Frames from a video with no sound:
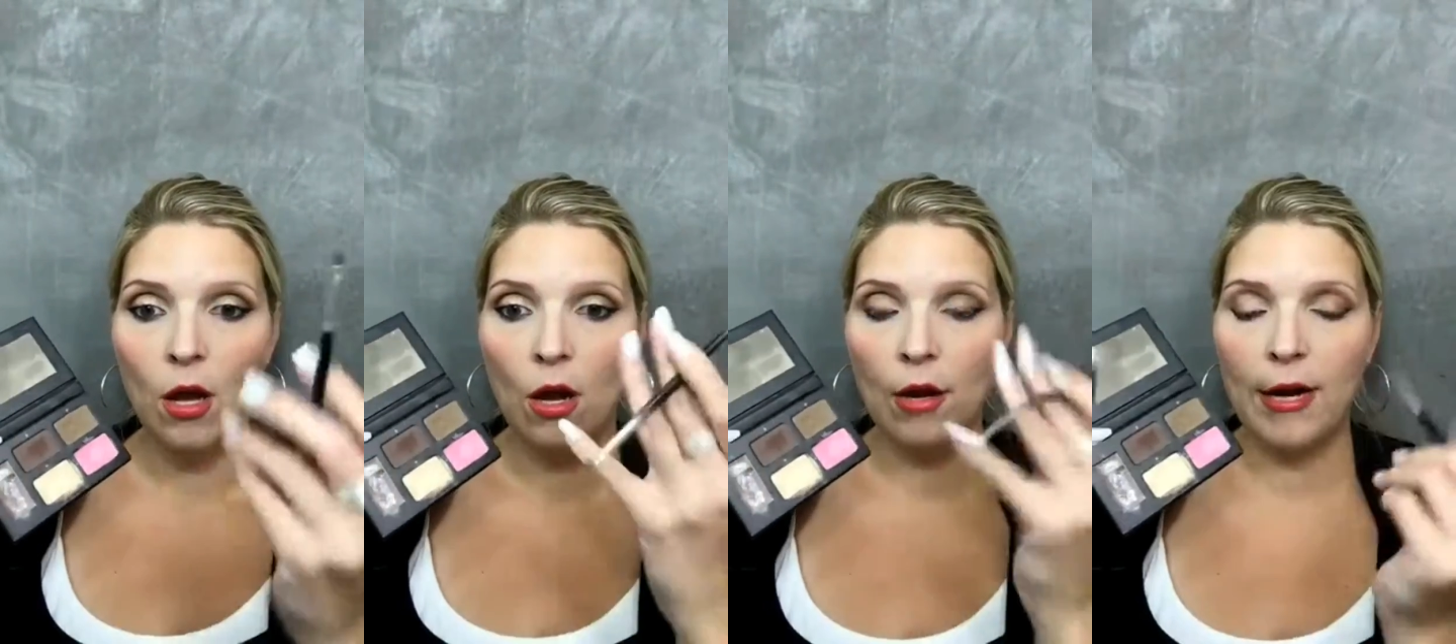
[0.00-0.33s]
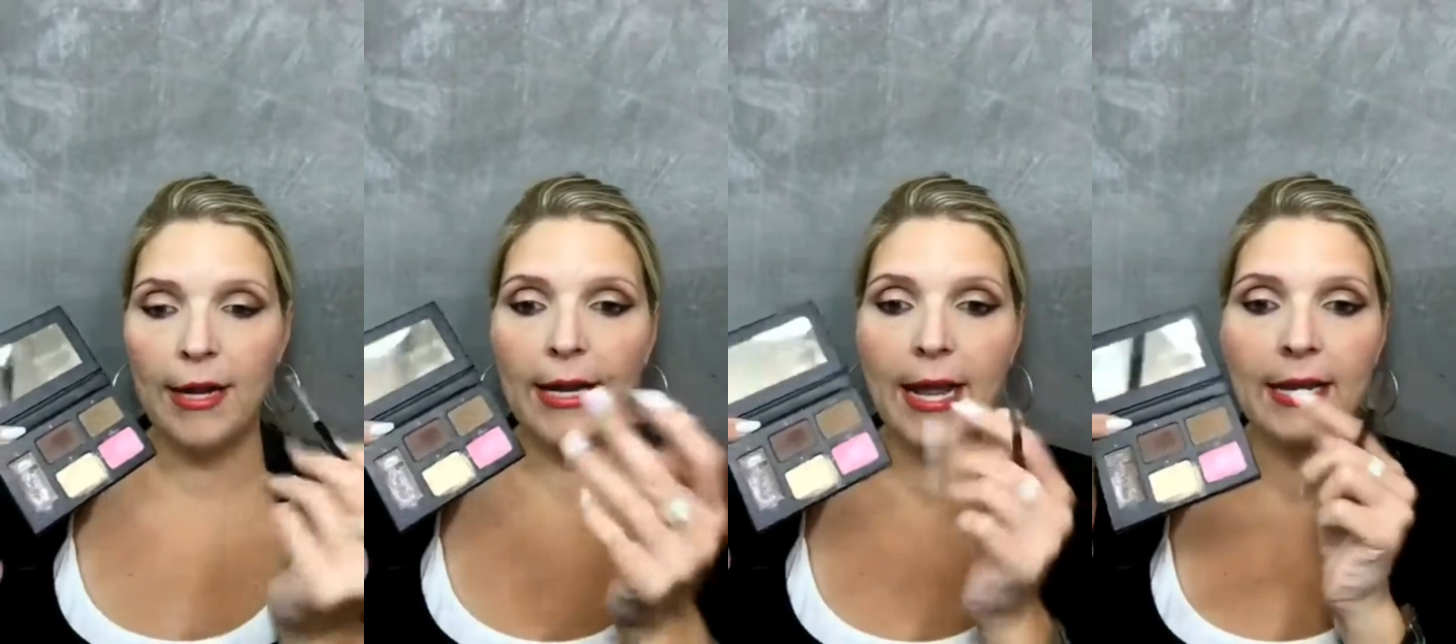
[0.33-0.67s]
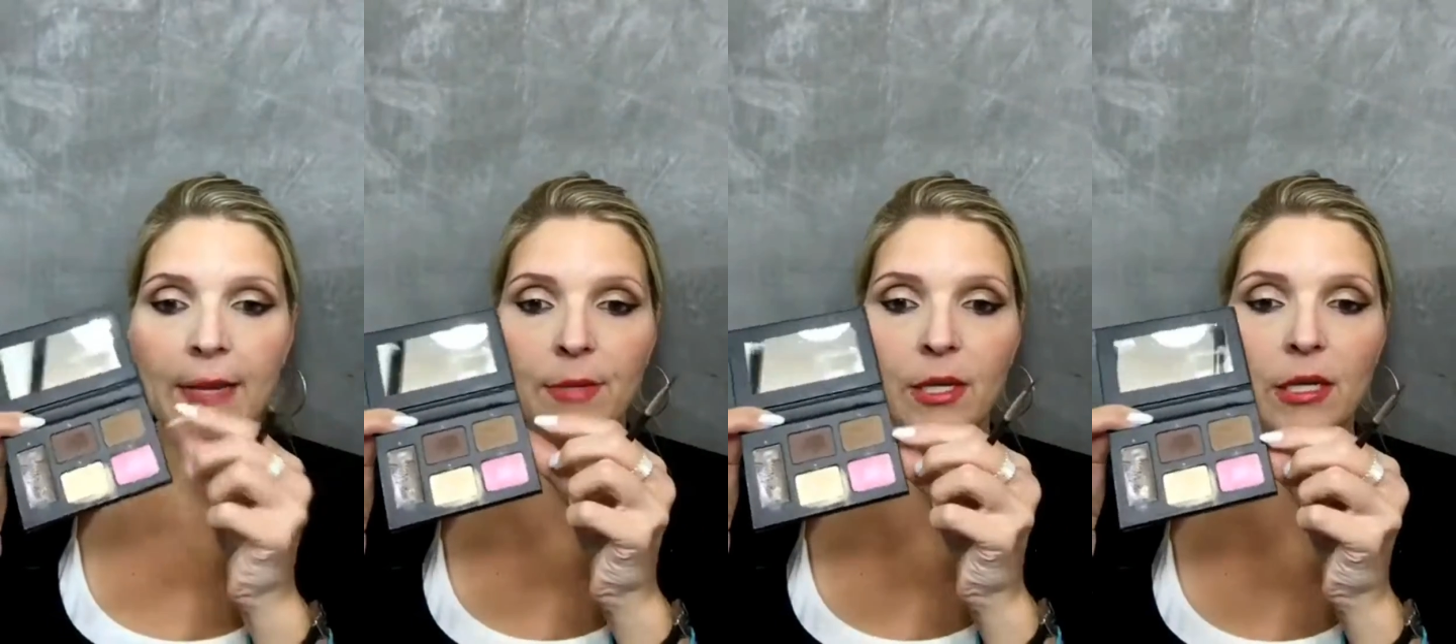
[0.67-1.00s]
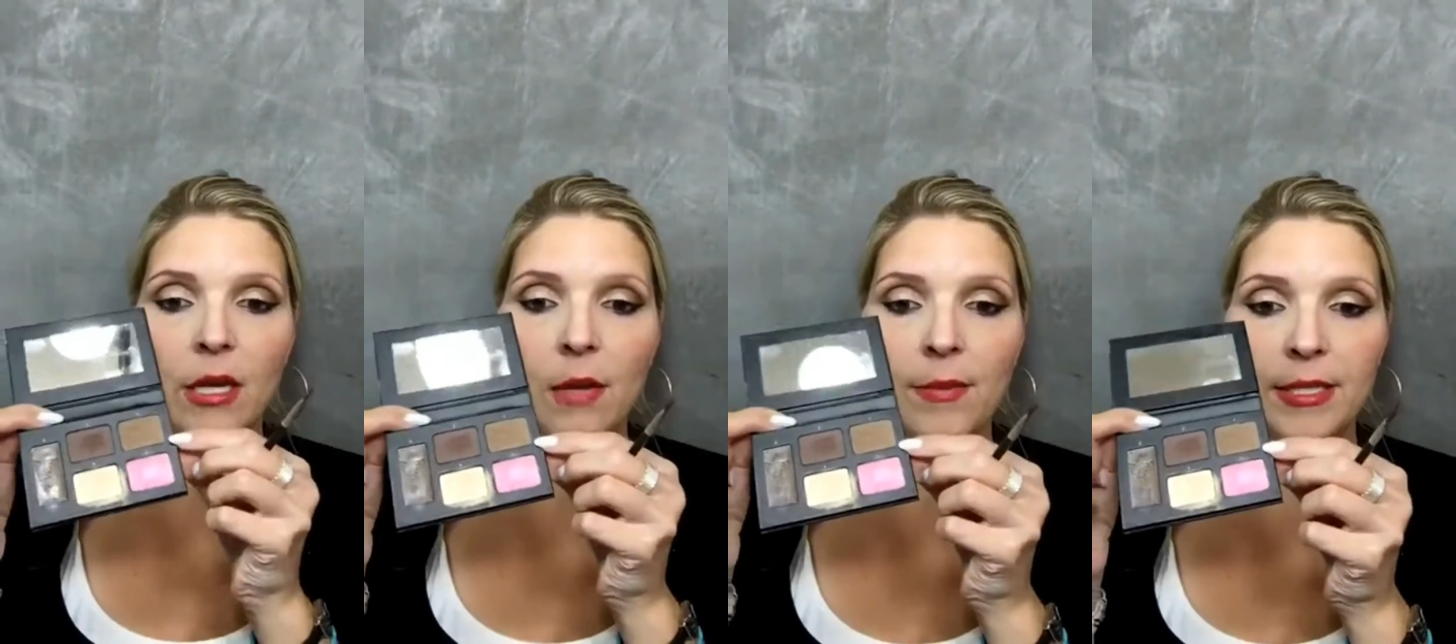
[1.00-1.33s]
All right, and I'm going to
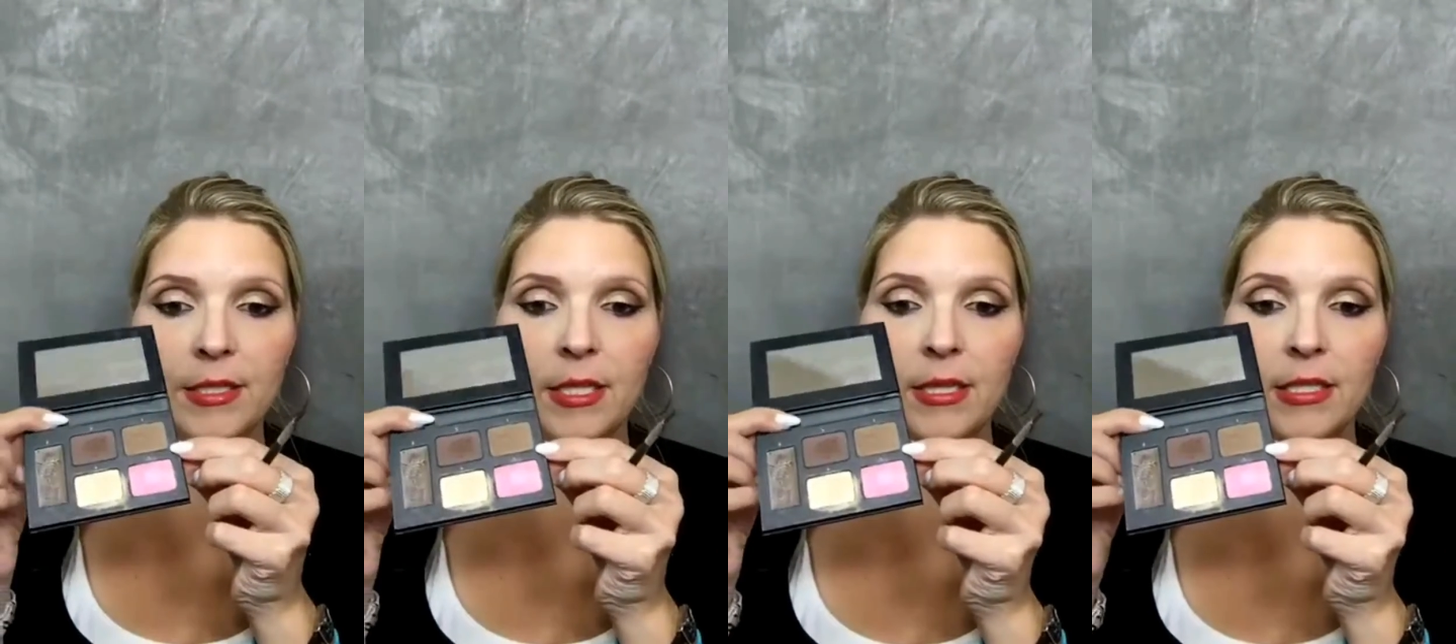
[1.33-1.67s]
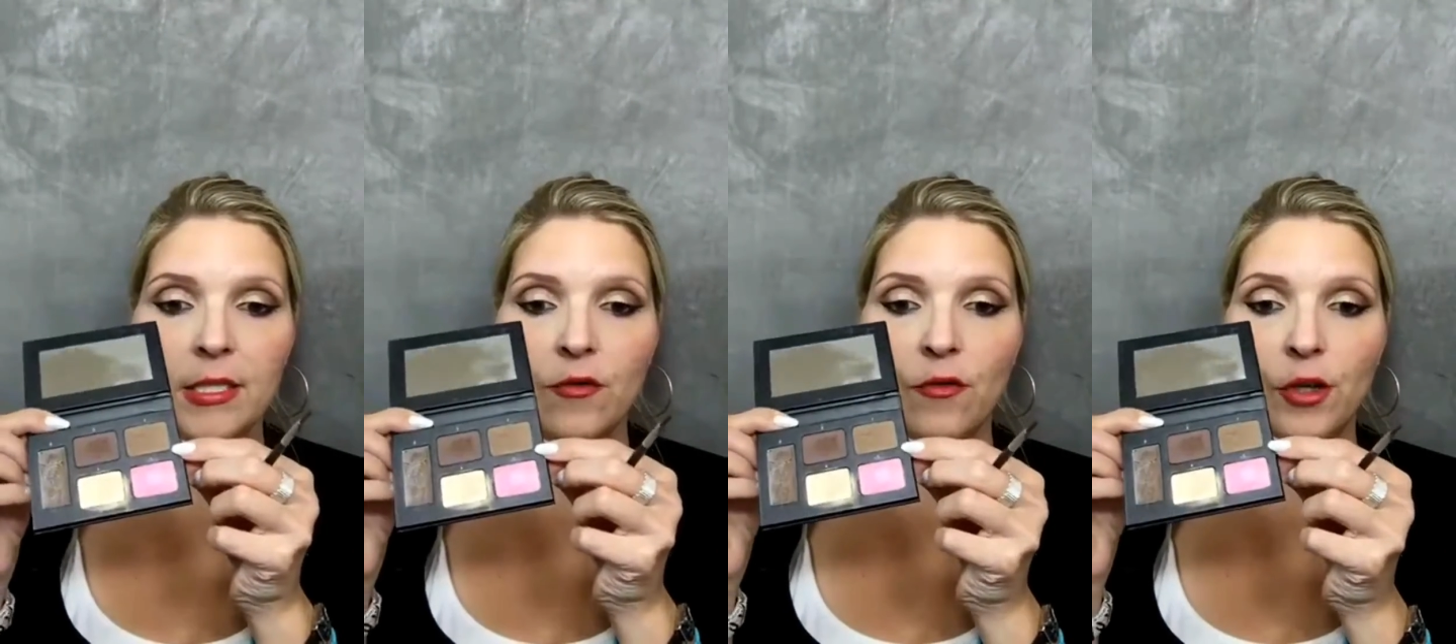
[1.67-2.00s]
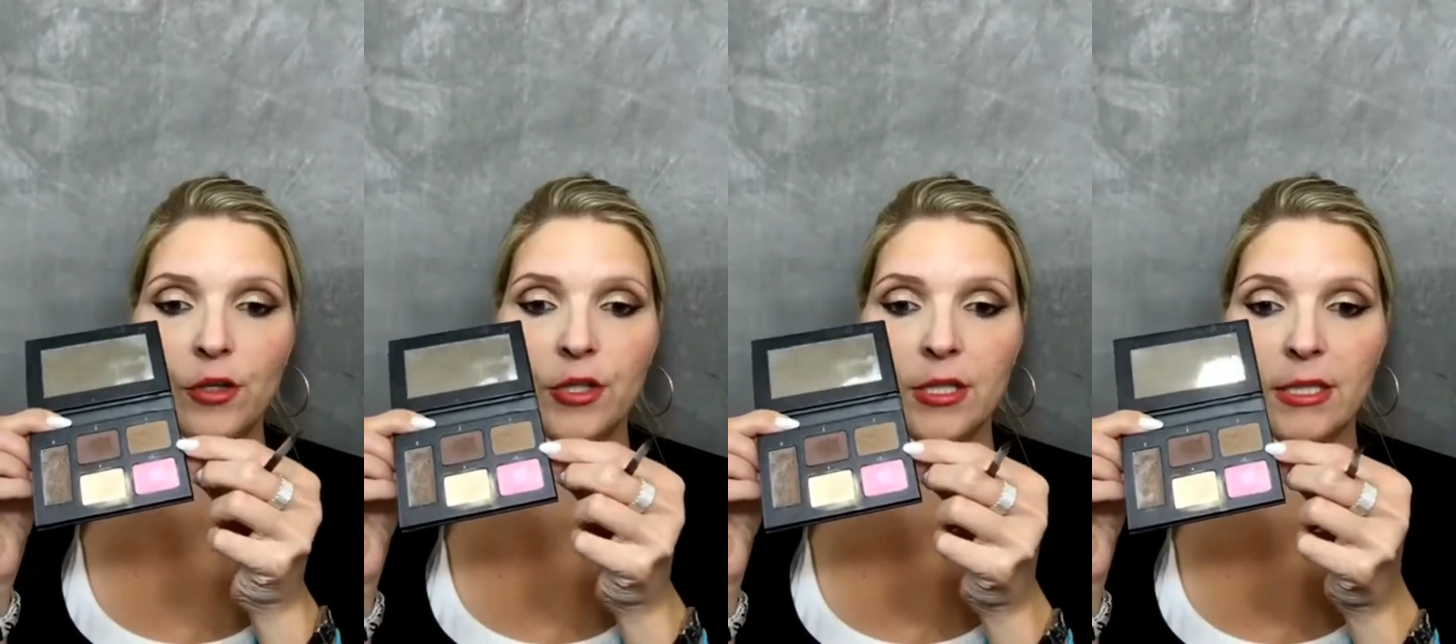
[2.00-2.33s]
come into this first.